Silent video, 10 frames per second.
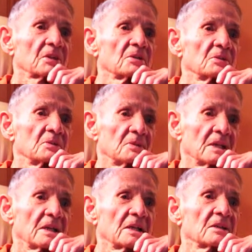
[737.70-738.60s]
true.
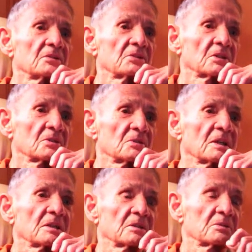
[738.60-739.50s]
That is true.
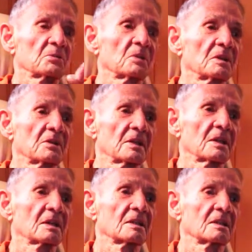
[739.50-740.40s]
That is one
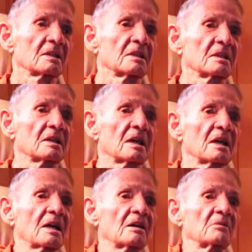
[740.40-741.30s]
thing that, that
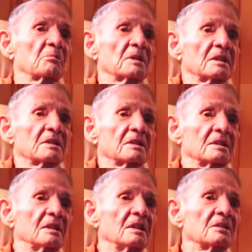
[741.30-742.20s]
I have been
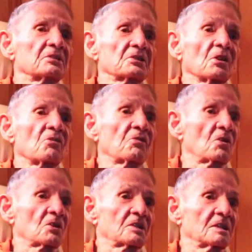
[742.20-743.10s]
so
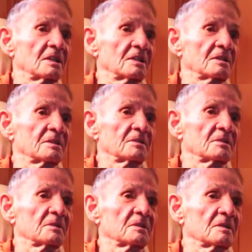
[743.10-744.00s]
fortunate
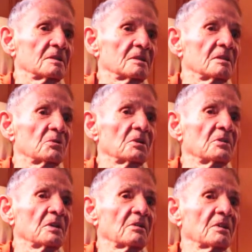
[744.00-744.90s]
that
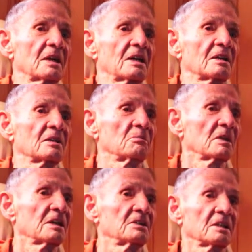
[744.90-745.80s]
we've never had a
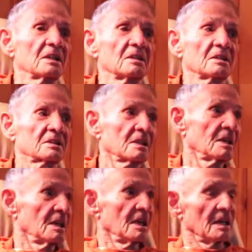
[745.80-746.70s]
major illness.
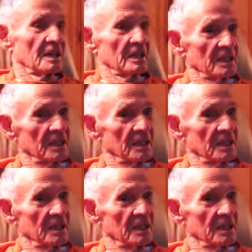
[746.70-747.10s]
And